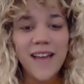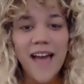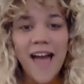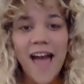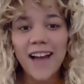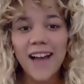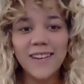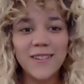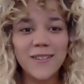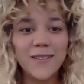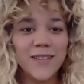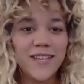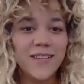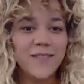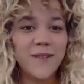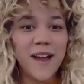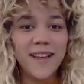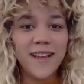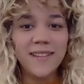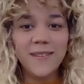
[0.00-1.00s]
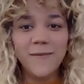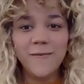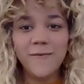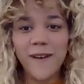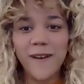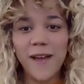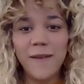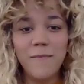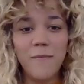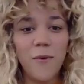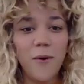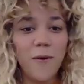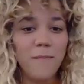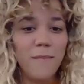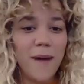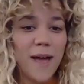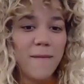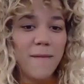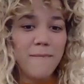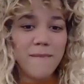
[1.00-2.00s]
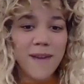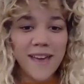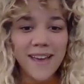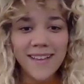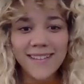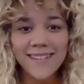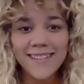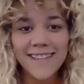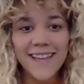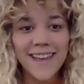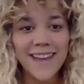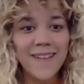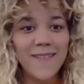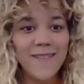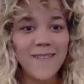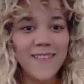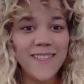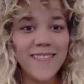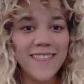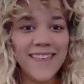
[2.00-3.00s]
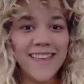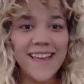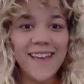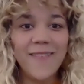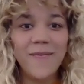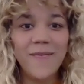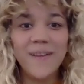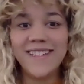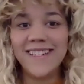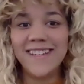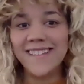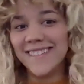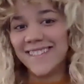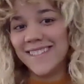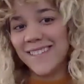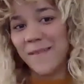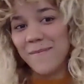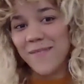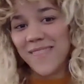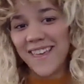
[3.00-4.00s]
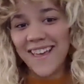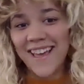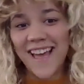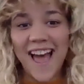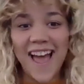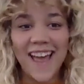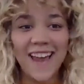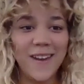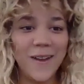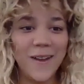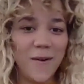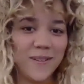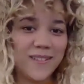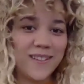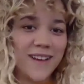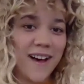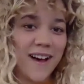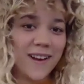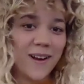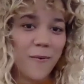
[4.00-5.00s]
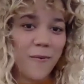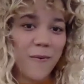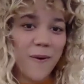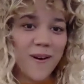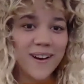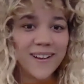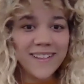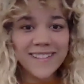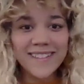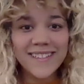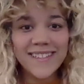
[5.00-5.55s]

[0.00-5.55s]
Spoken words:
actually trying to find more my mix and everything, which is something I know Donna works